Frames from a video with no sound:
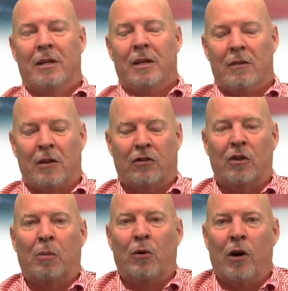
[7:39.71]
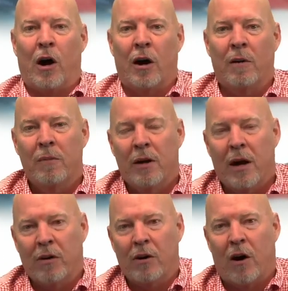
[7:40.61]
This is the Bulldog.
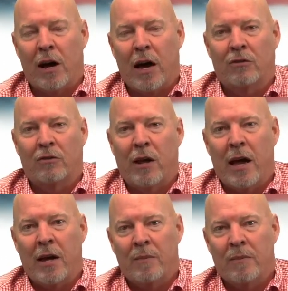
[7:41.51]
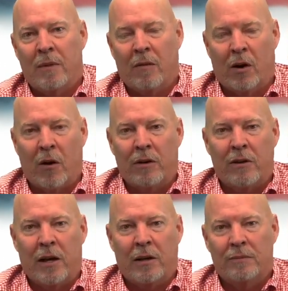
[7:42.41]
Every dog has their day. Have a great day.